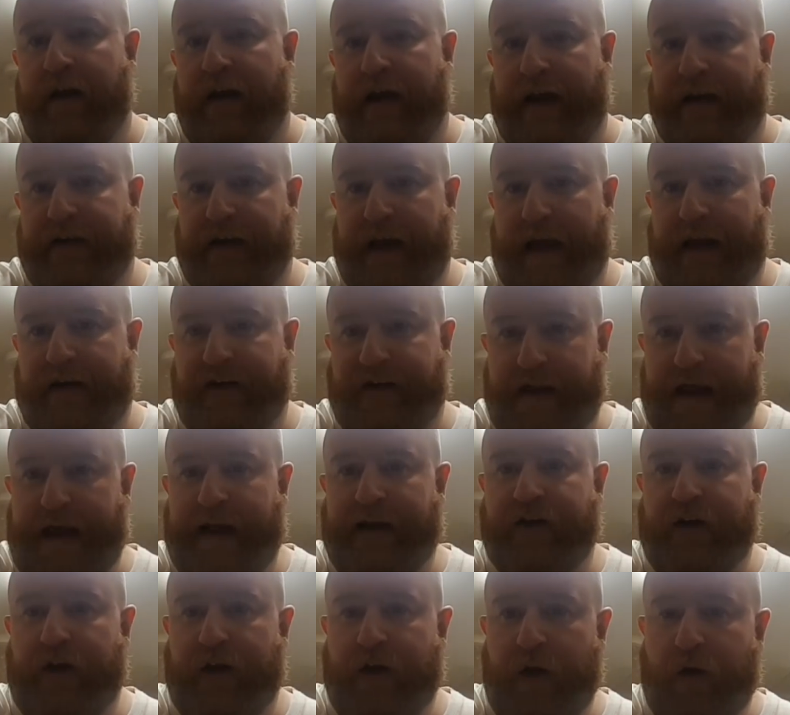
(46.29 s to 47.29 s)
It's
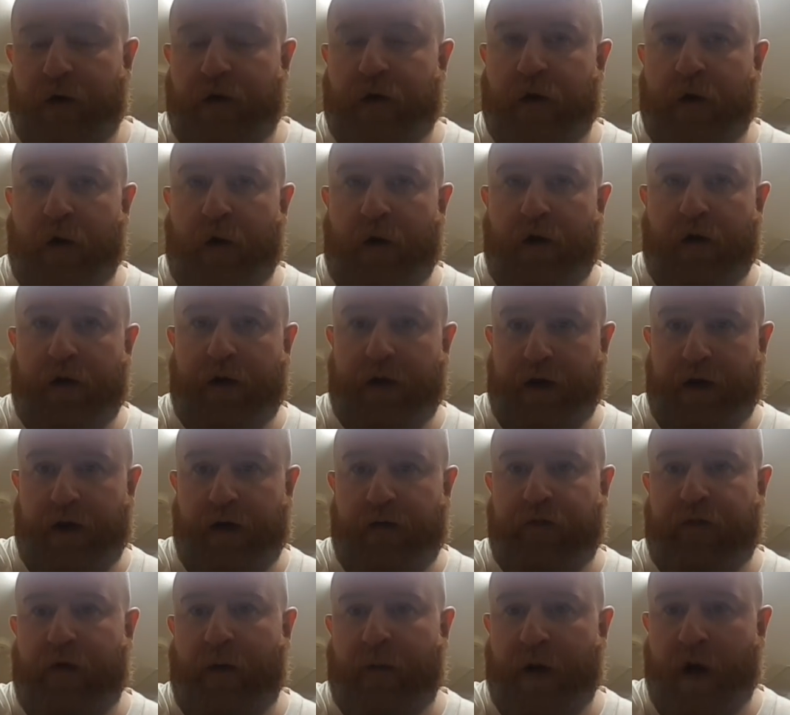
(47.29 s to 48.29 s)
things that you can order
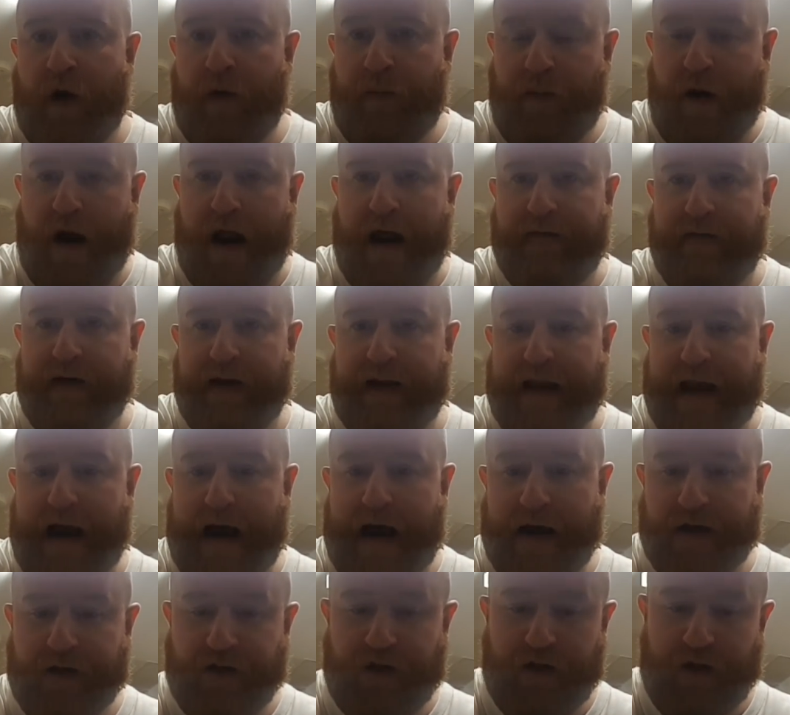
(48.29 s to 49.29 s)
from your private
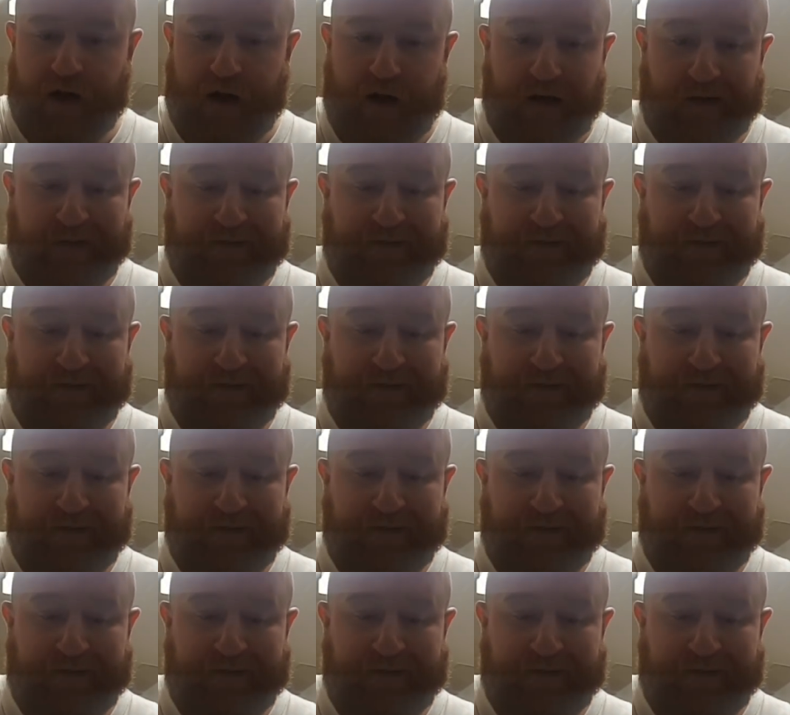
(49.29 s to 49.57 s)
cash